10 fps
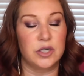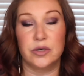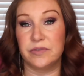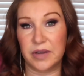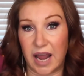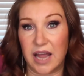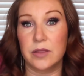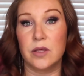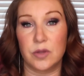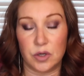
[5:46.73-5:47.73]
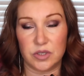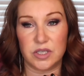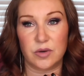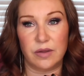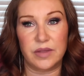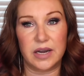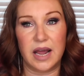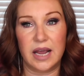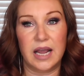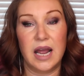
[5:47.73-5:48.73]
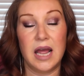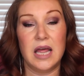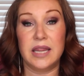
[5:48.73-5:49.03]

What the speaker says: and you forget that the noose is around their neck,